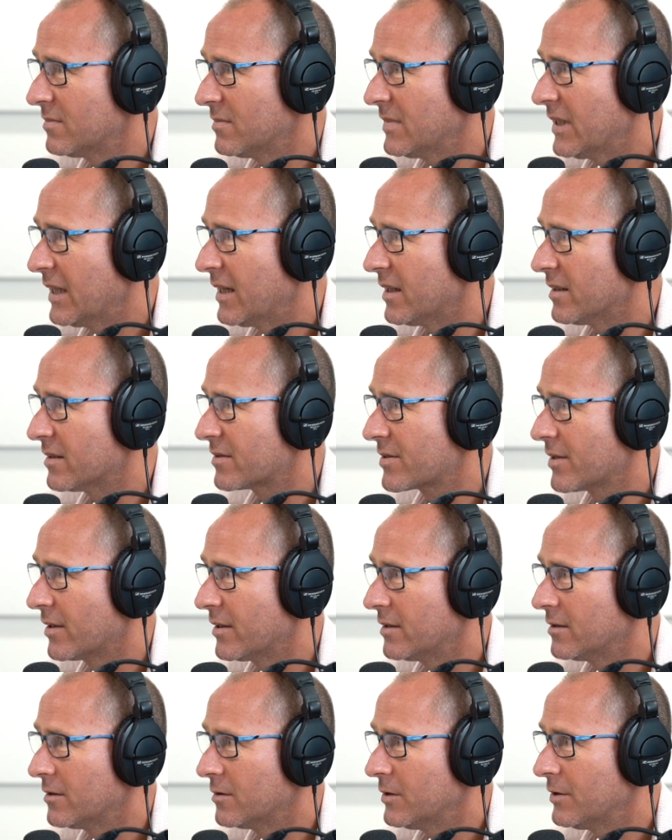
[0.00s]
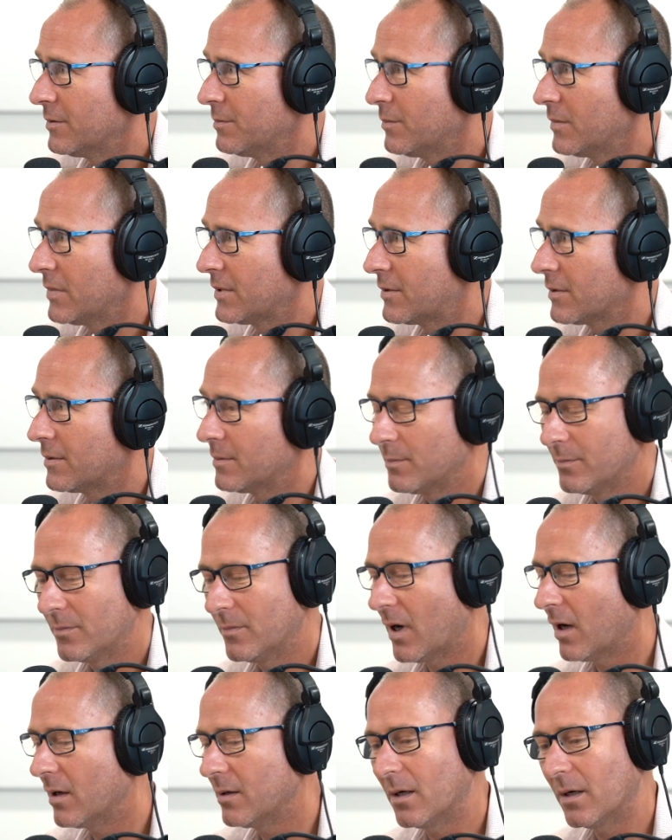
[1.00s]
yeah, so you do.
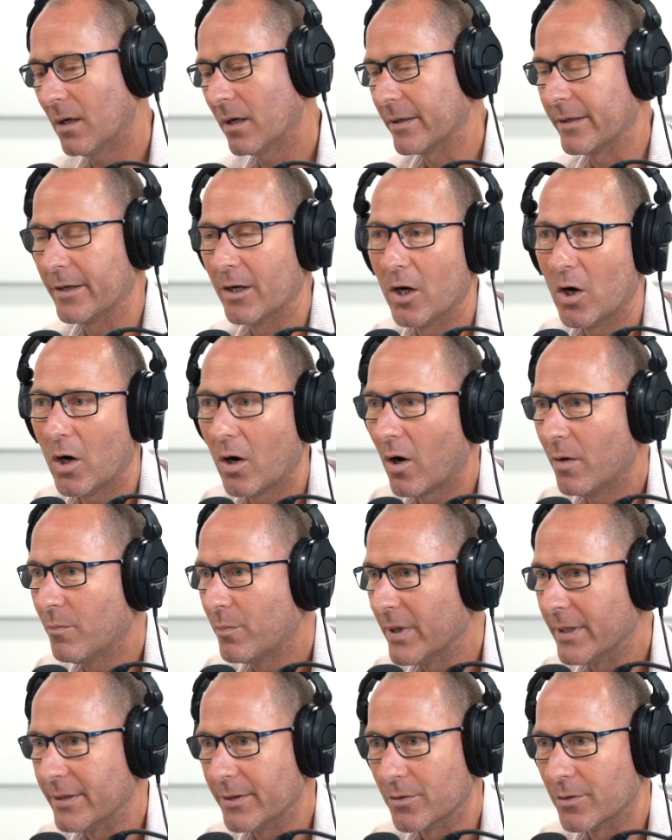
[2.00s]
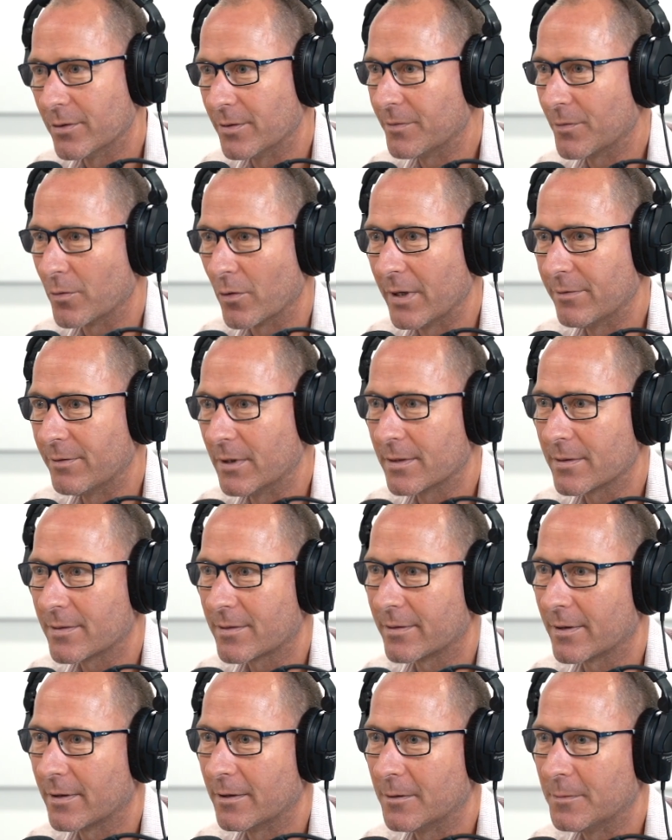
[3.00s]
I don't know. I've been doing it forever,
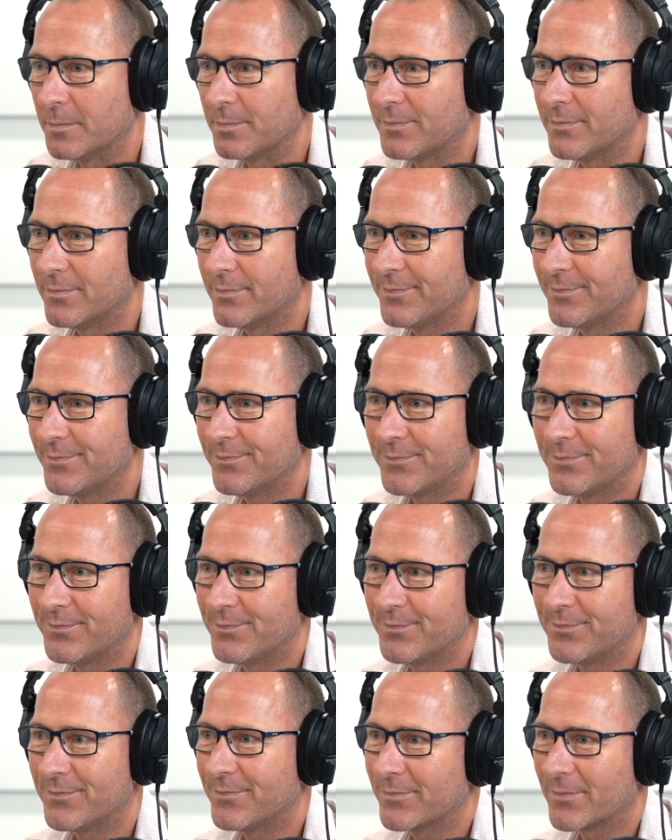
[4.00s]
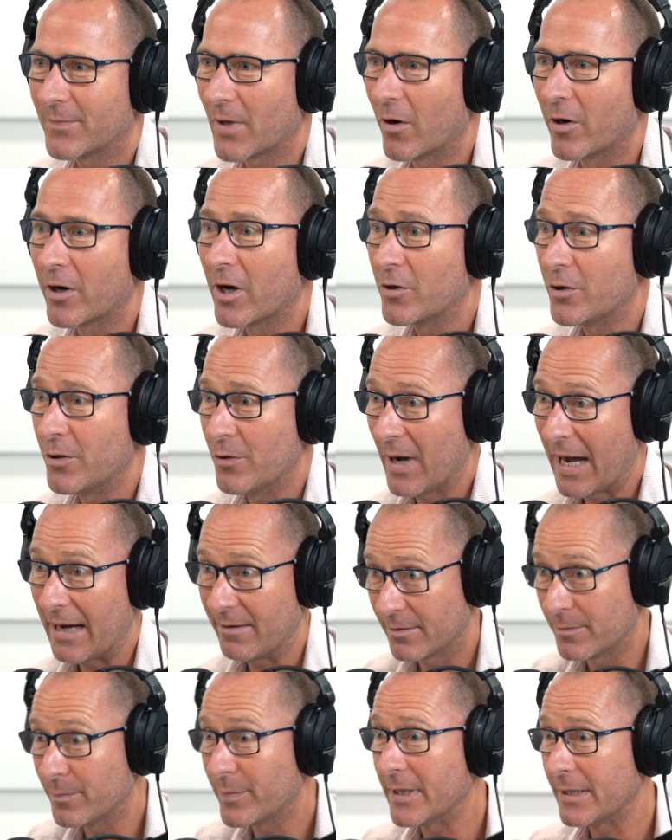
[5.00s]
so I know you
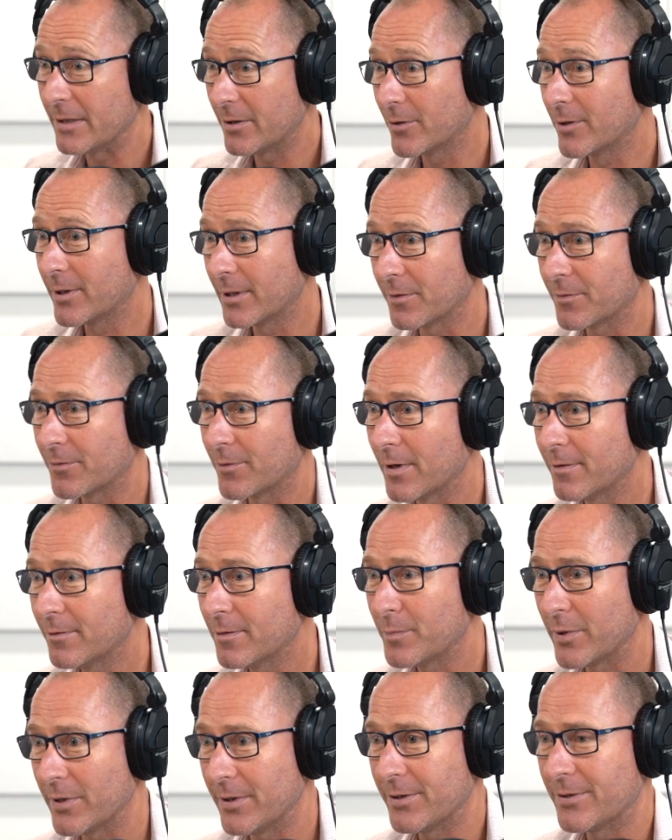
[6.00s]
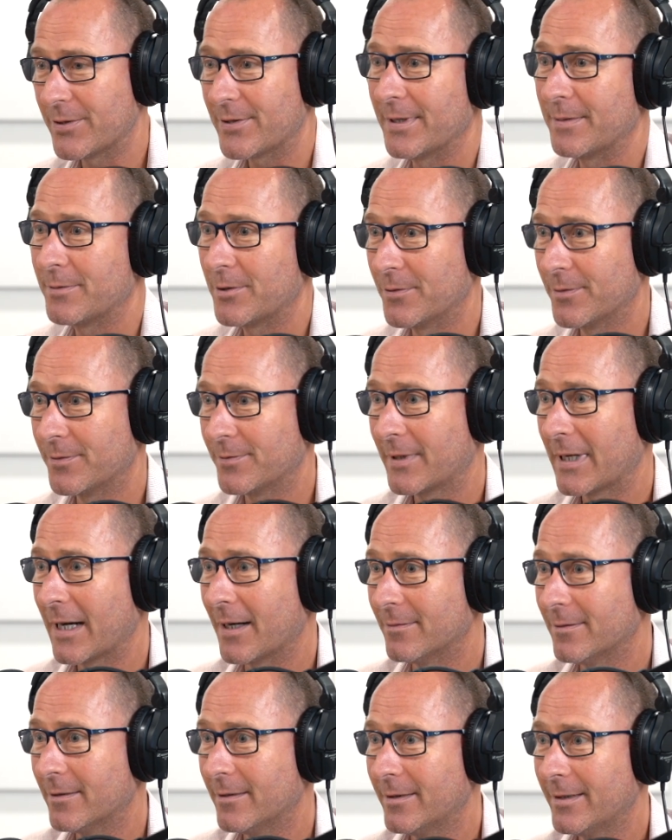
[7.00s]
haven't been doing it mm. forever, but you seem to have
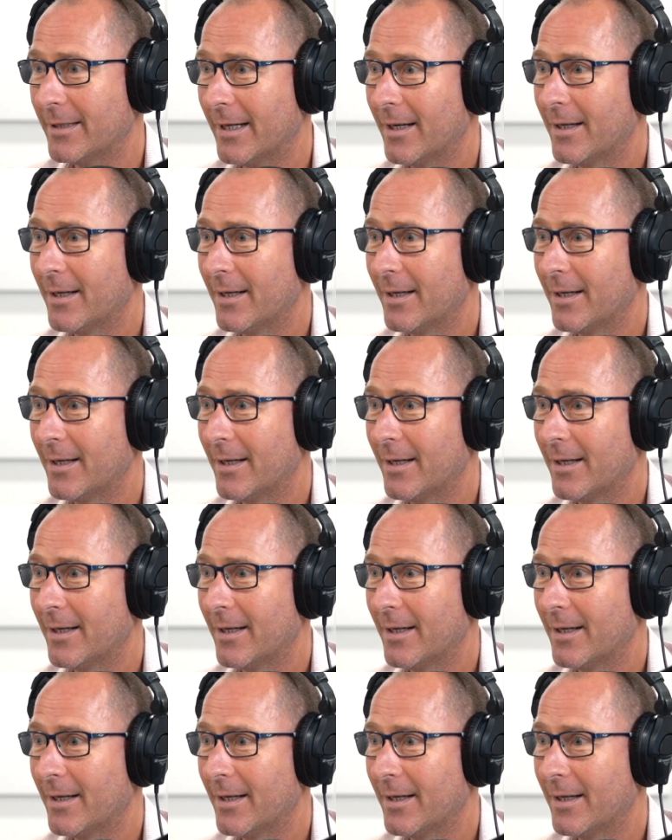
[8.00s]
covered